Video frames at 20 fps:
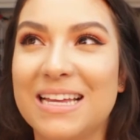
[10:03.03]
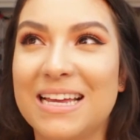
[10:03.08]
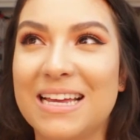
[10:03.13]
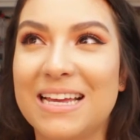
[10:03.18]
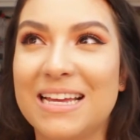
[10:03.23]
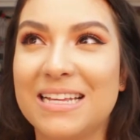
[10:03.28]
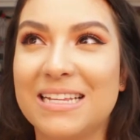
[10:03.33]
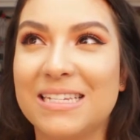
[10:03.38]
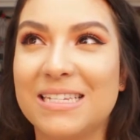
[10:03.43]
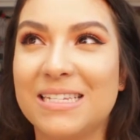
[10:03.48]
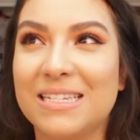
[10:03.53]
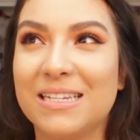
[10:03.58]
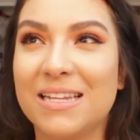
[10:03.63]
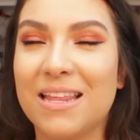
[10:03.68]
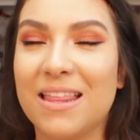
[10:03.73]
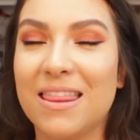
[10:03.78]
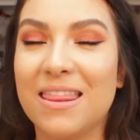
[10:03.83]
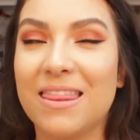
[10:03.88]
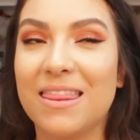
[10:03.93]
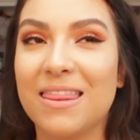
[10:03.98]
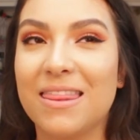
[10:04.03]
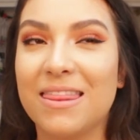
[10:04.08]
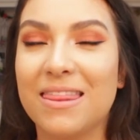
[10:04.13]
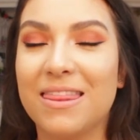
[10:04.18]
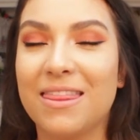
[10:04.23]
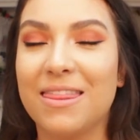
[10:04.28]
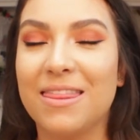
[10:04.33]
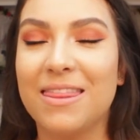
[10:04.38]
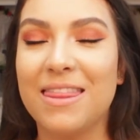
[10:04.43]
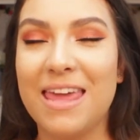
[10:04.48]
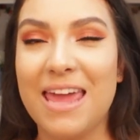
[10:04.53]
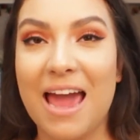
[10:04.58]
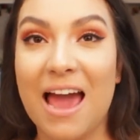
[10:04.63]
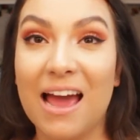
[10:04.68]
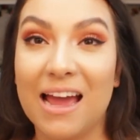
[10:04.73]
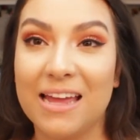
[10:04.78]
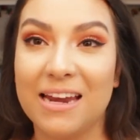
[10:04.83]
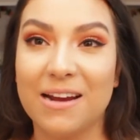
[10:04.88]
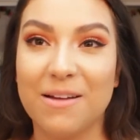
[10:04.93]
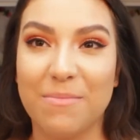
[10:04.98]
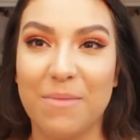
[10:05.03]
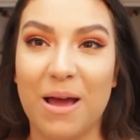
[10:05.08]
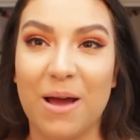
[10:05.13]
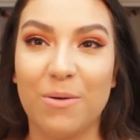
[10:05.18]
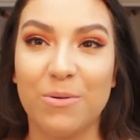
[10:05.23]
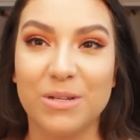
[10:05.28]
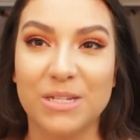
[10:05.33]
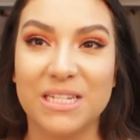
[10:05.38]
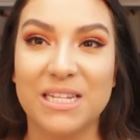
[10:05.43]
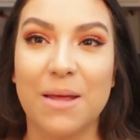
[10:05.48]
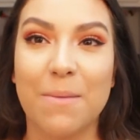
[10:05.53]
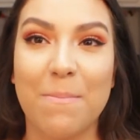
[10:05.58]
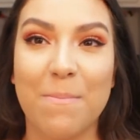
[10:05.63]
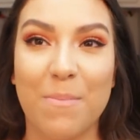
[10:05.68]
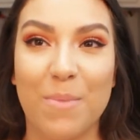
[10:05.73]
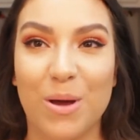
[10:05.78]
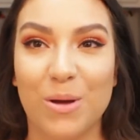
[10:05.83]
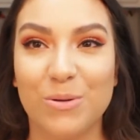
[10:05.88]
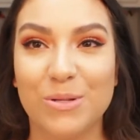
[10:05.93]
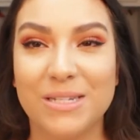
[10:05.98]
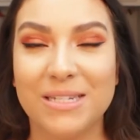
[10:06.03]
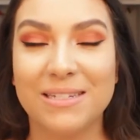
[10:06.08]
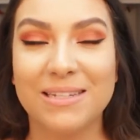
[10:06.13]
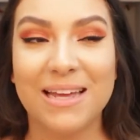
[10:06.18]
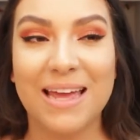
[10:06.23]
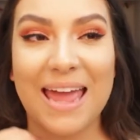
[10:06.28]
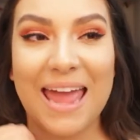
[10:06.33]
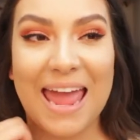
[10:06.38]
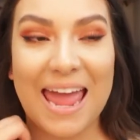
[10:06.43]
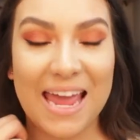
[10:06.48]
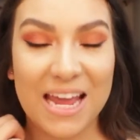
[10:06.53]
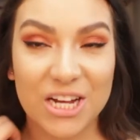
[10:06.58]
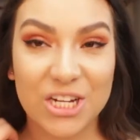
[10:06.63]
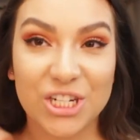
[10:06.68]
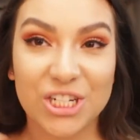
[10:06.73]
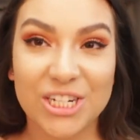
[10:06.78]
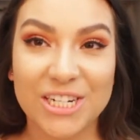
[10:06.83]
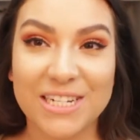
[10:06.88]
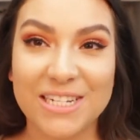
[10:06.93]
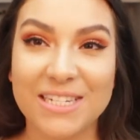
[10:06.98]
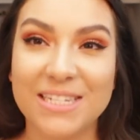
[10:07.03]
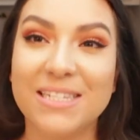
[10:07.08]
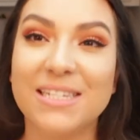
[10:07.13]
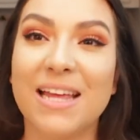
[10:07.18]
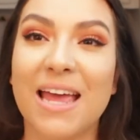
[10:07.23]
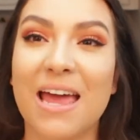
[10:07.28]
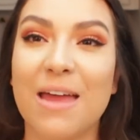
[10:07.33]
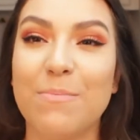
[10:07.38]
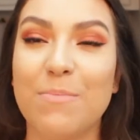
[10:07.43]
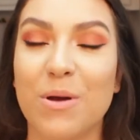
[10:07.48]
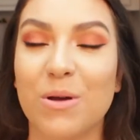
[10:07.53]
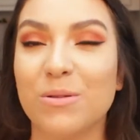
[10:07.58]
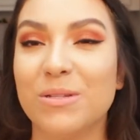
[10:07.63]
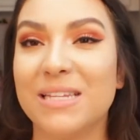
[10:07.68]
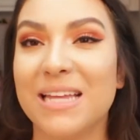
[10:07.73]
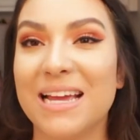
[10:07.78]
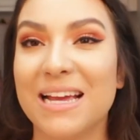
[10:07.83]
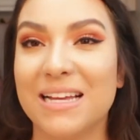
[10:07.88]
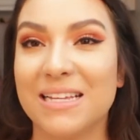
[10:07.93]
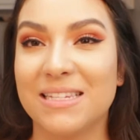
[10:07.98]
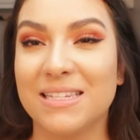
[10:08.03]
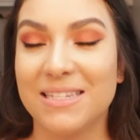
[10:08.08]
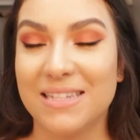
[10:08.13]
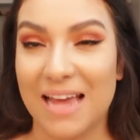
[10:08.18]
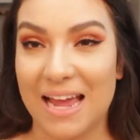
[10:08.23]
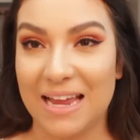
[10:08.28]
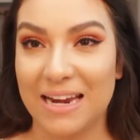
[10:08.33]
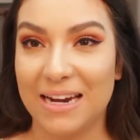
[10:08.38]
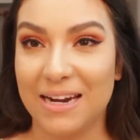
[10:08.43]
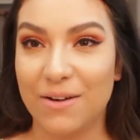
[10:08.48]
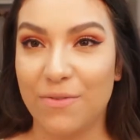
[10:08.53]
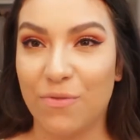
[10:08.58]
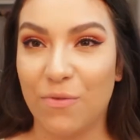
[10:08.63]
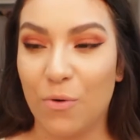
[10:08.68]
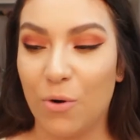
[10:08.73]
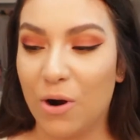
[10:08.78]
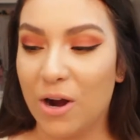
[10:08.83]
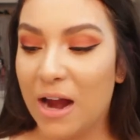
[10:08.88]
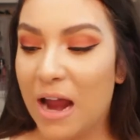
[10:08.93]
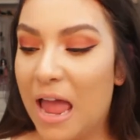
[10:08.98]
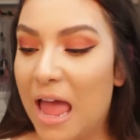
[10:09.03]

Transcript: is the item I was most anxious and most excited for.